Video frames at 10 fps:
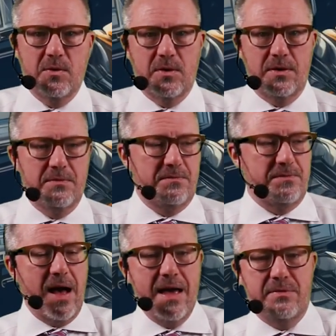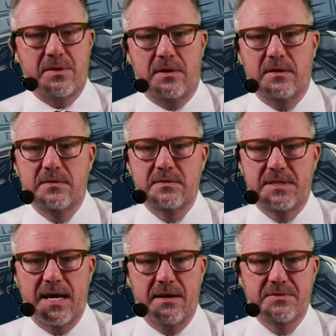or Fiverr
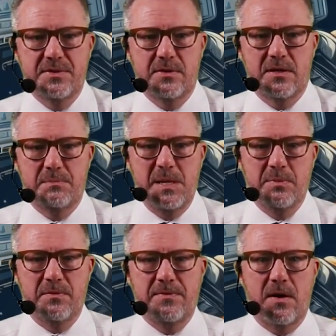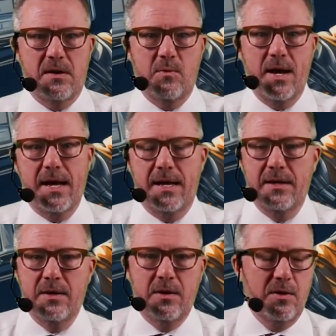devs or people far away,